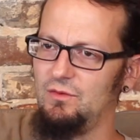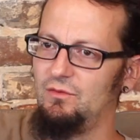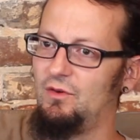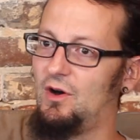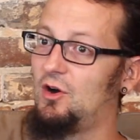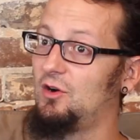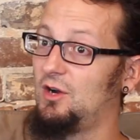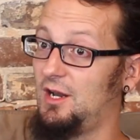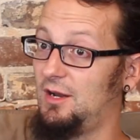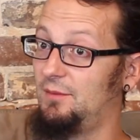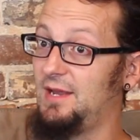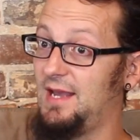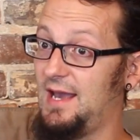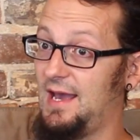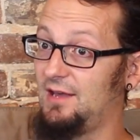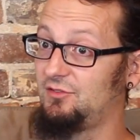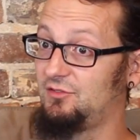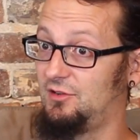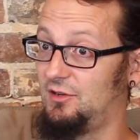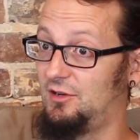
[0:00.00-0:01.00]
we've all got to be
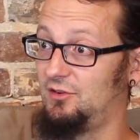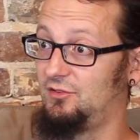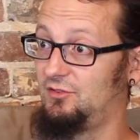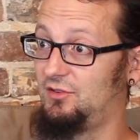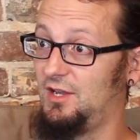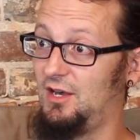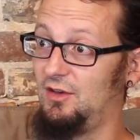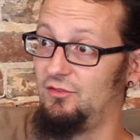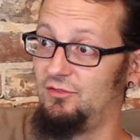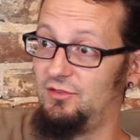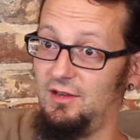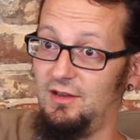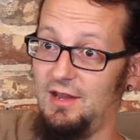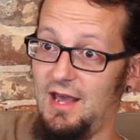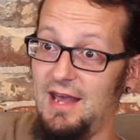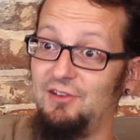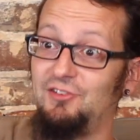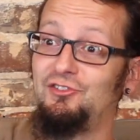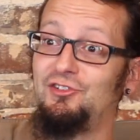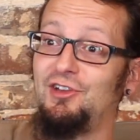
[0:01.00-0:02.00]
asking ourselves
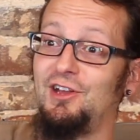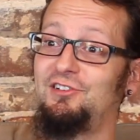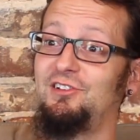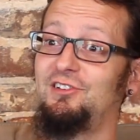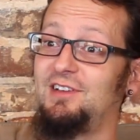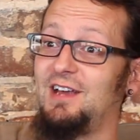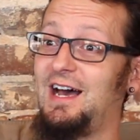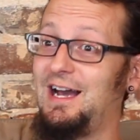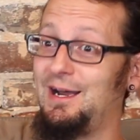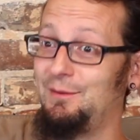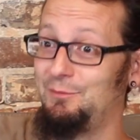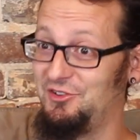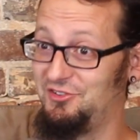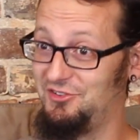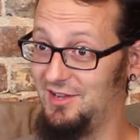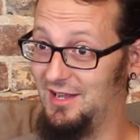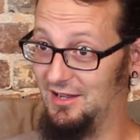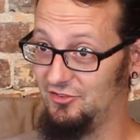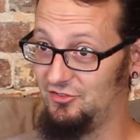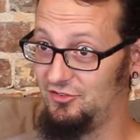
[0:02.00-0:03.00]
at such a time as
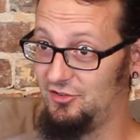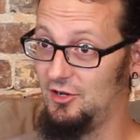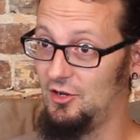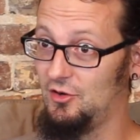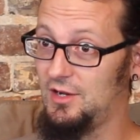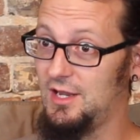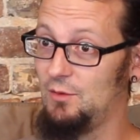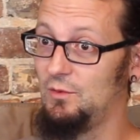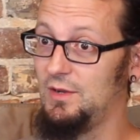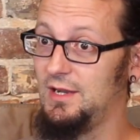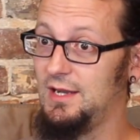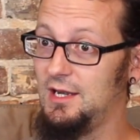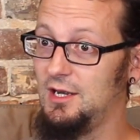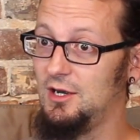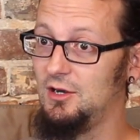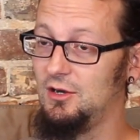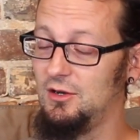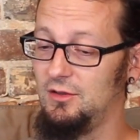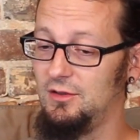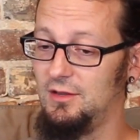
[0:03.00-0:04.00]
this. You know, can we
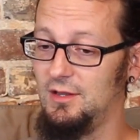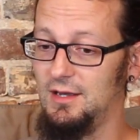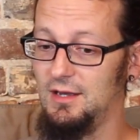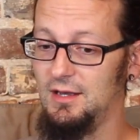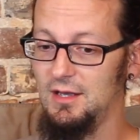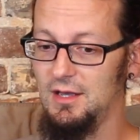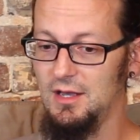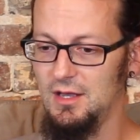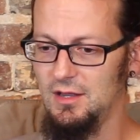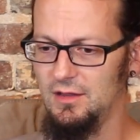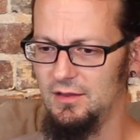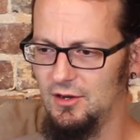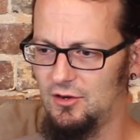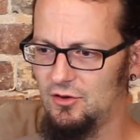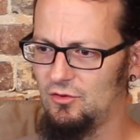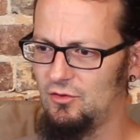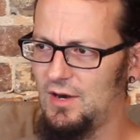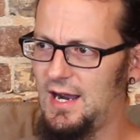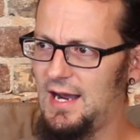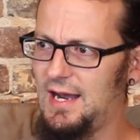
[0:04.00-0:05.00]
hear the
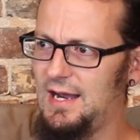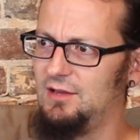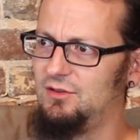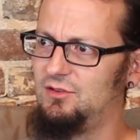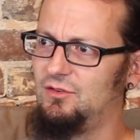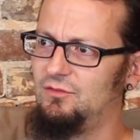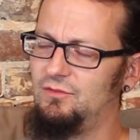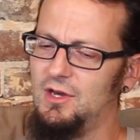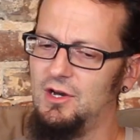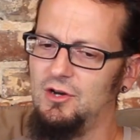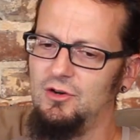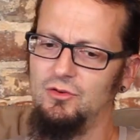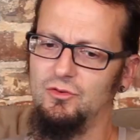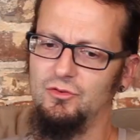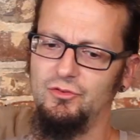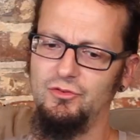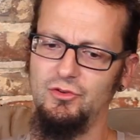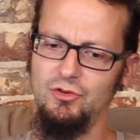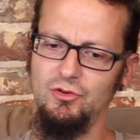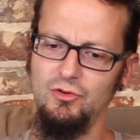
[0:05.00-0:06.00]
cries of
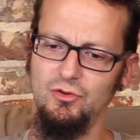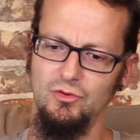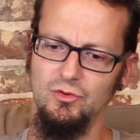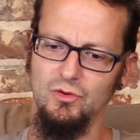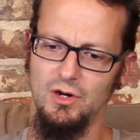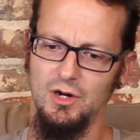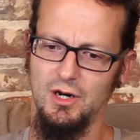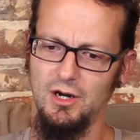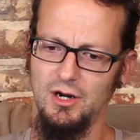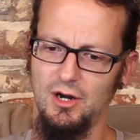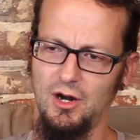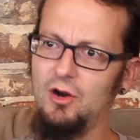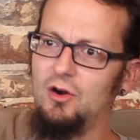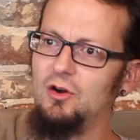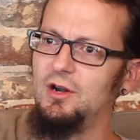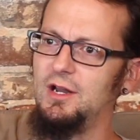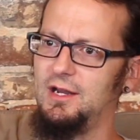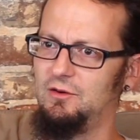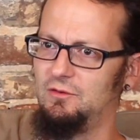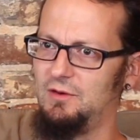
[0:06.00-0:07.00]
those who are
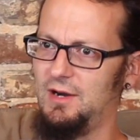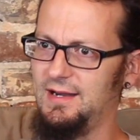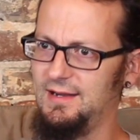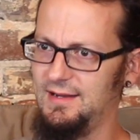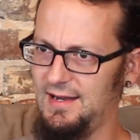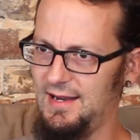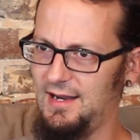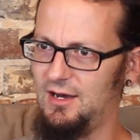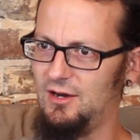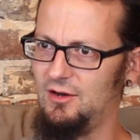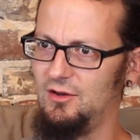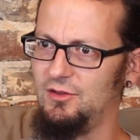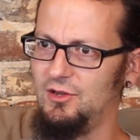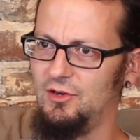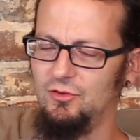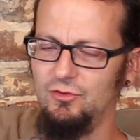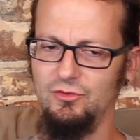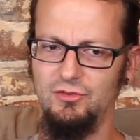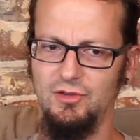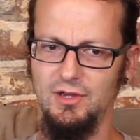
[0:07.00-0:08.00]
hurting right now?
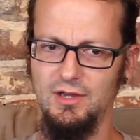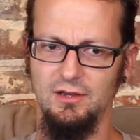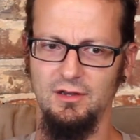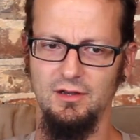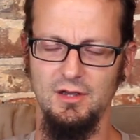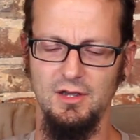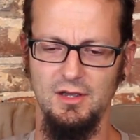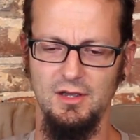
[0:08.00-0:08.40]
Those in